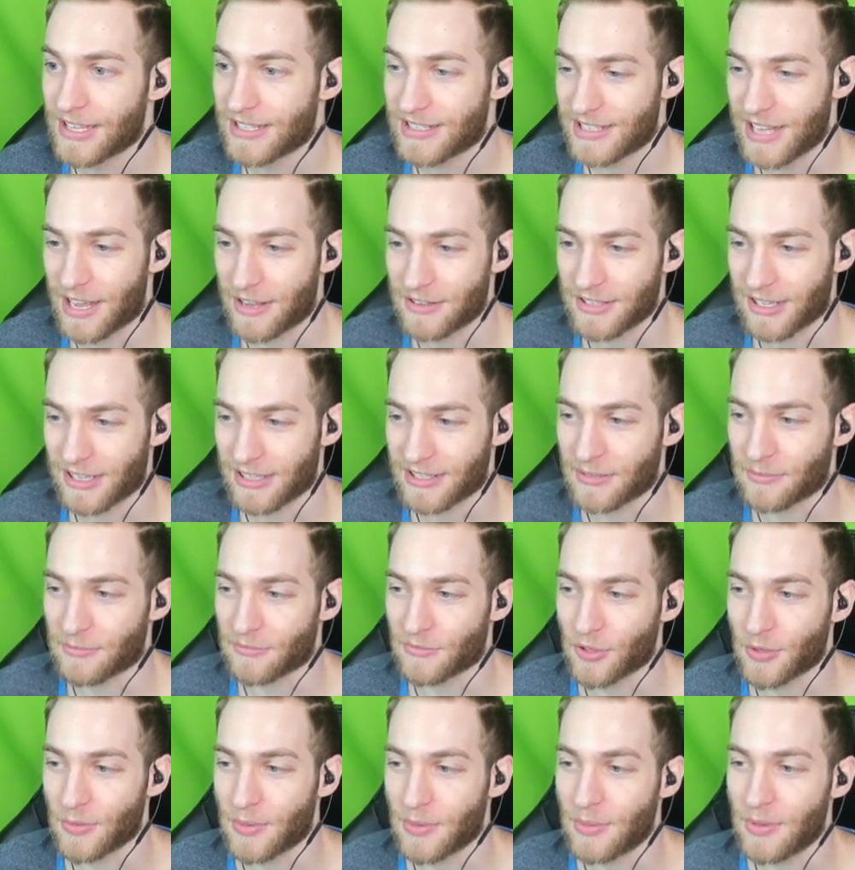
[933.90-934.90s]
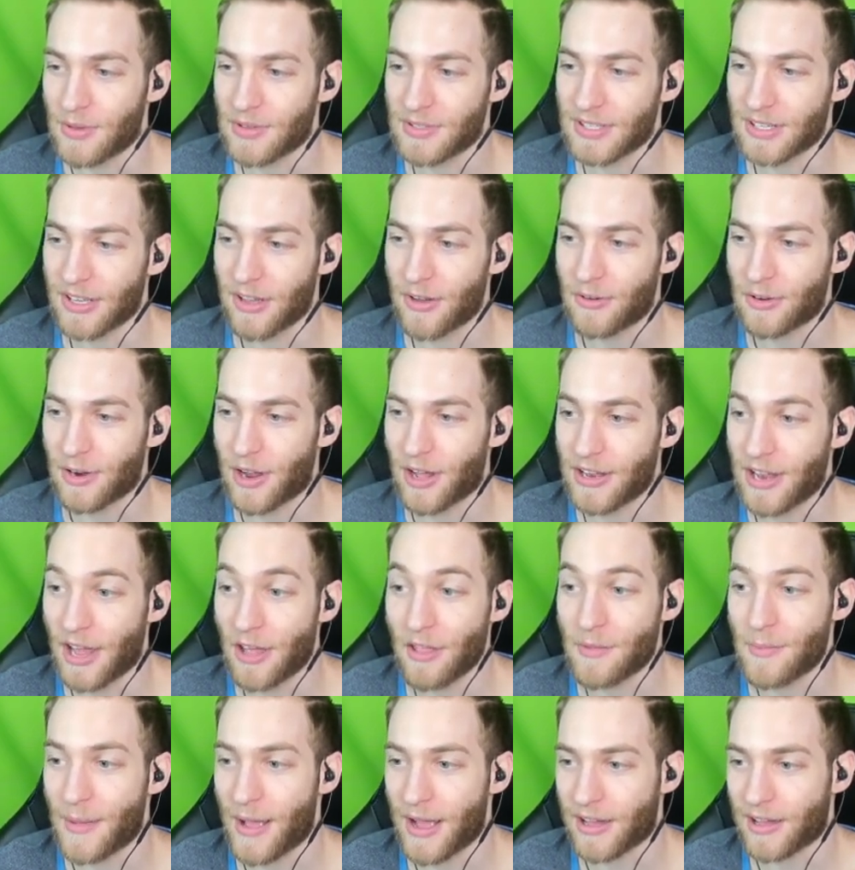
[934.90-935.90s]
Sounds like some Ruby music going on.
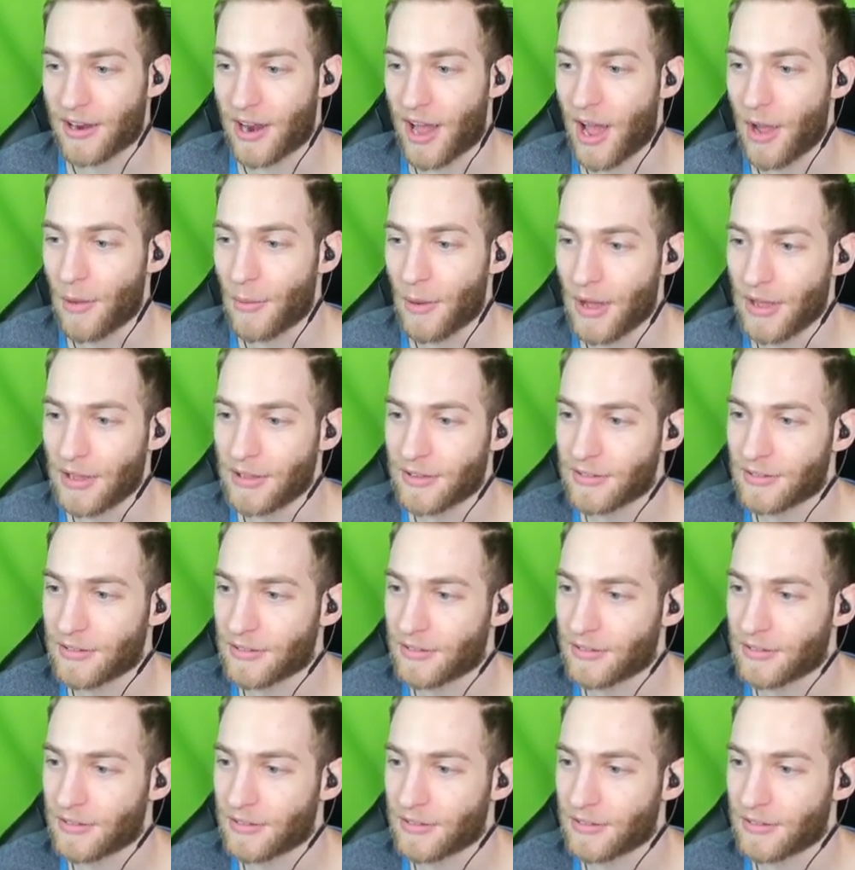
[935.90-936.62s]
Now they're back on the highway.